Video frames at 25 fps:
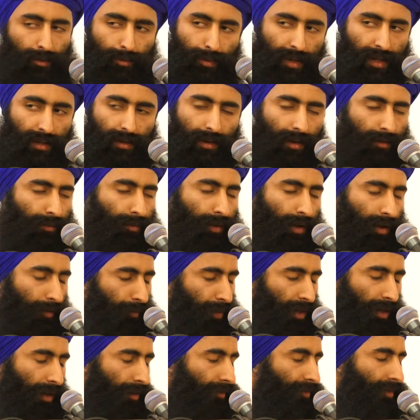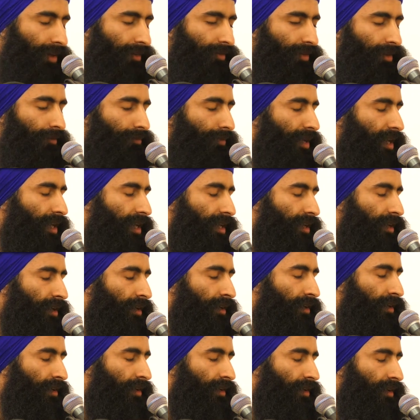I've given many
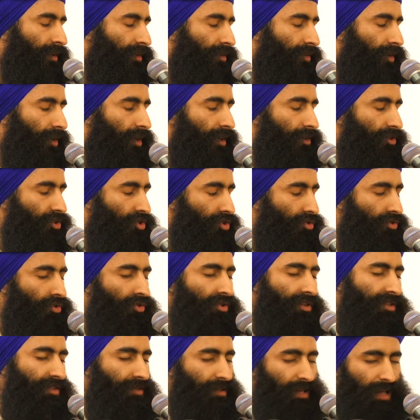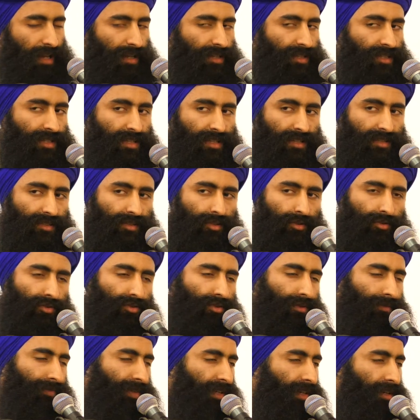talks, lectures,
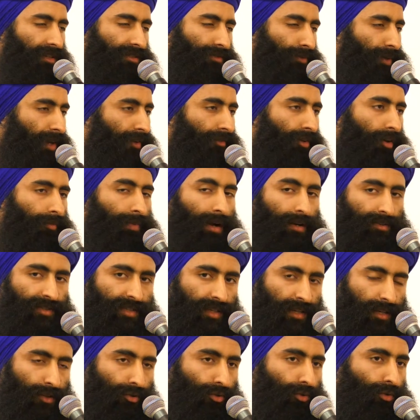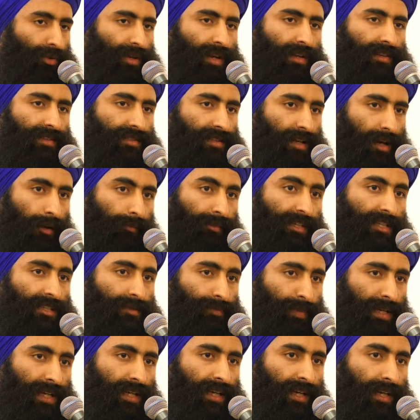YouTube videos, whatever, about Sri Guru Granth Sahib Ji
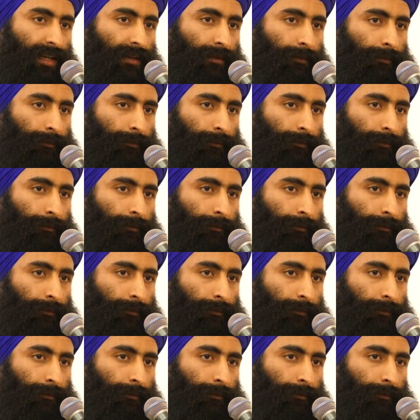speaking.